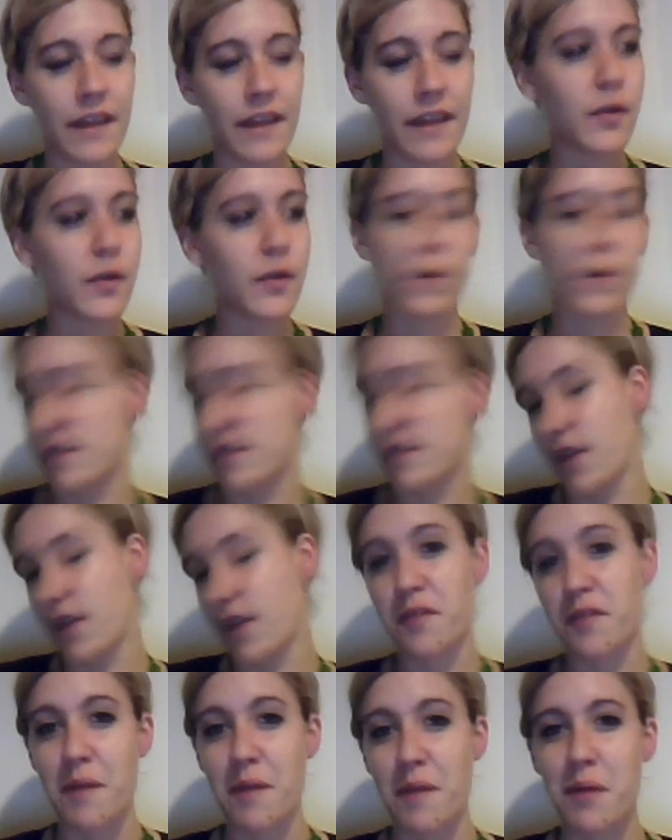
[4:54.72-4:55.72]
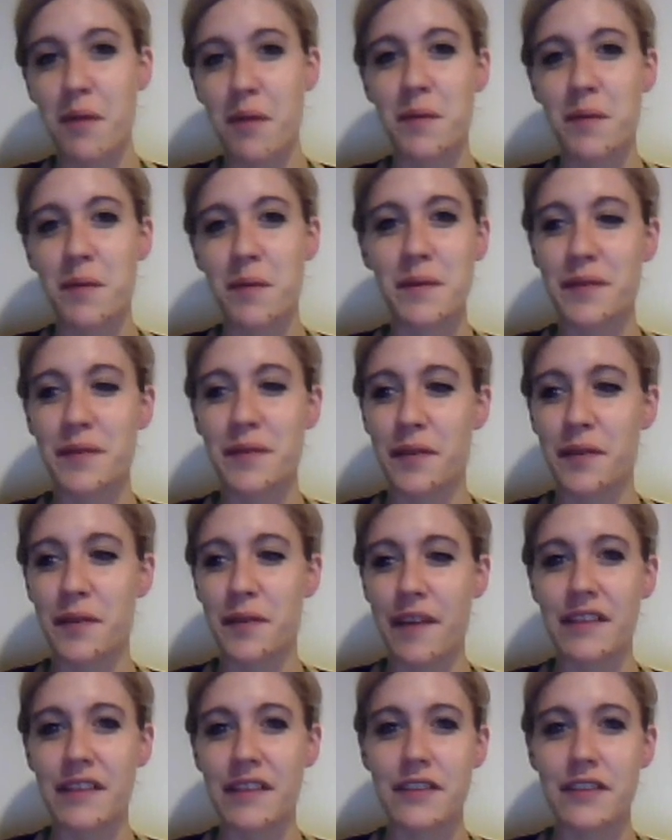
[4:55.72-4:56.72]
And of course it solves my problem of
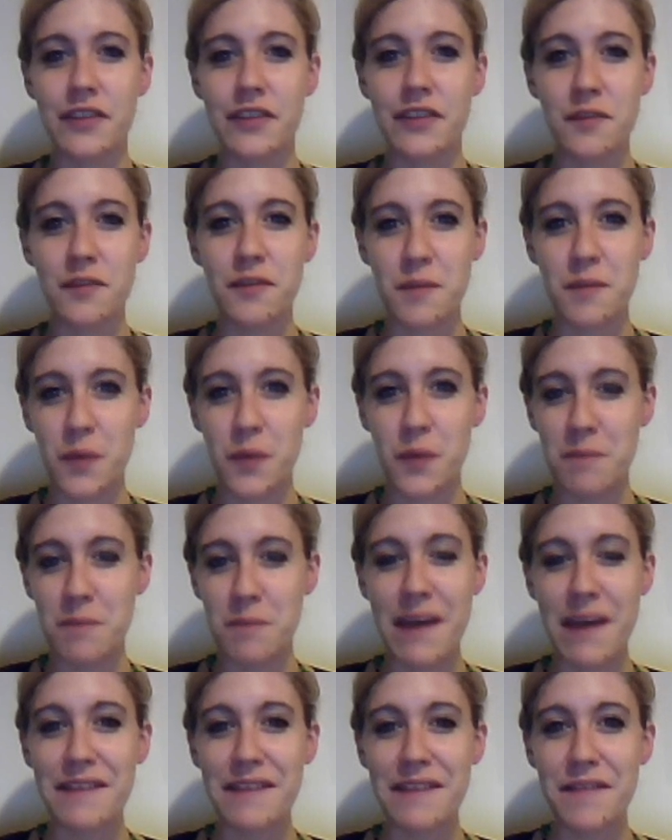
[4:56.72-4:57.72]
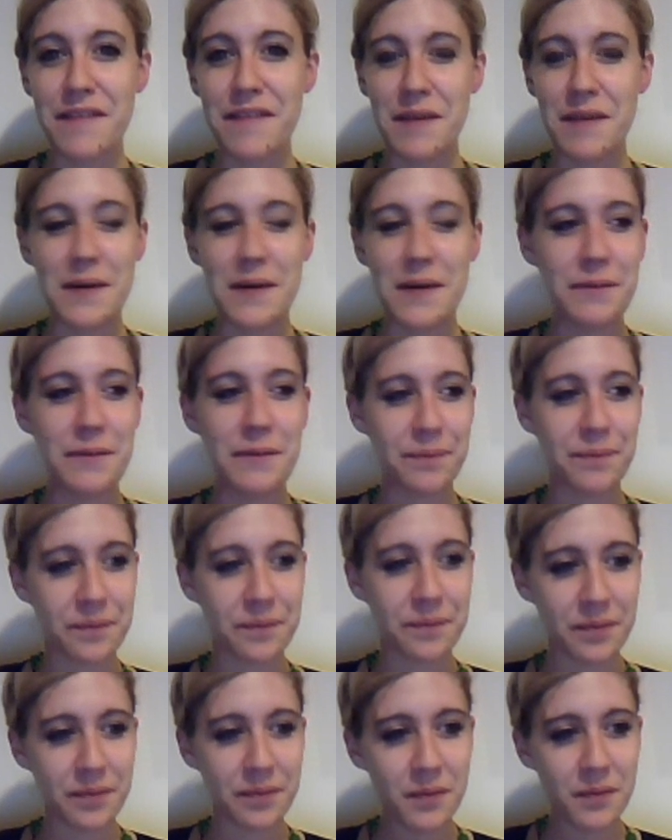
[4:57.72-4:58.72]
having to choose between male and female.
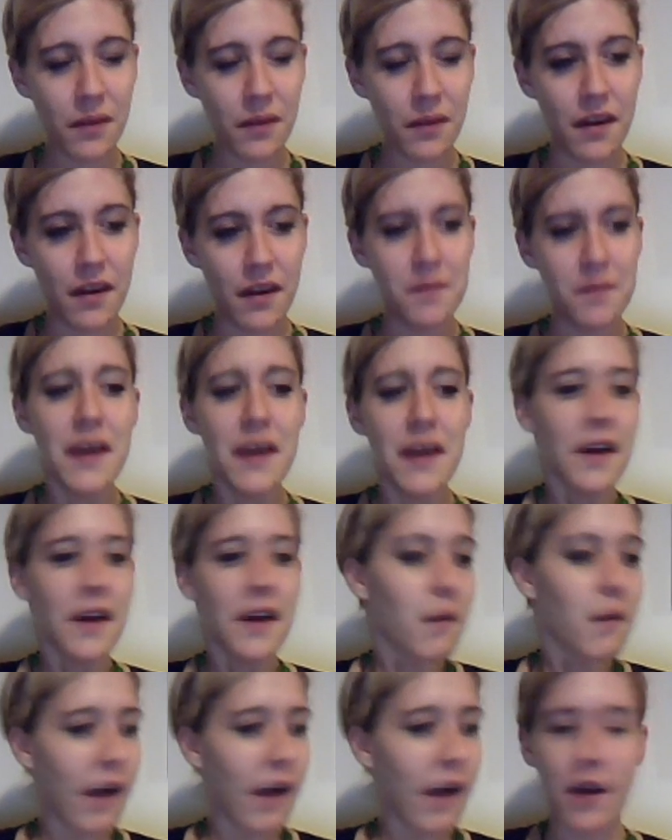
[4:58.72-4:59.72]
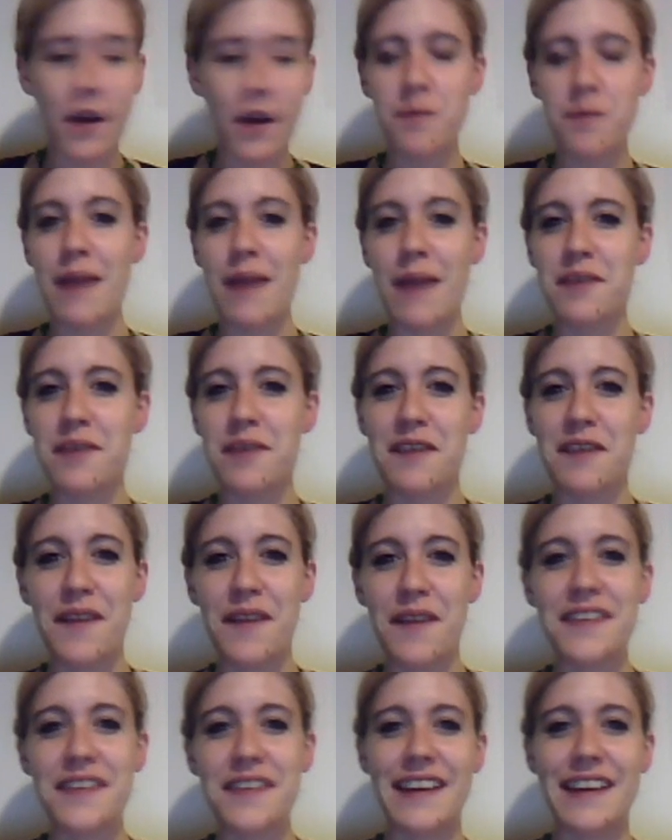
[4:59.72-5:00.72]
But I'd be
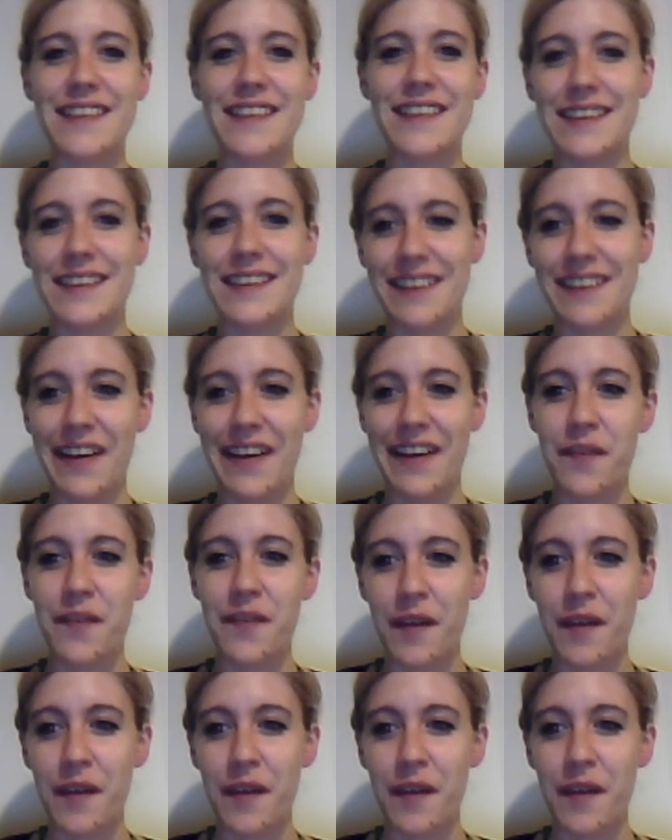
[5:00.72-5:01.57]
absolutely fascinated, like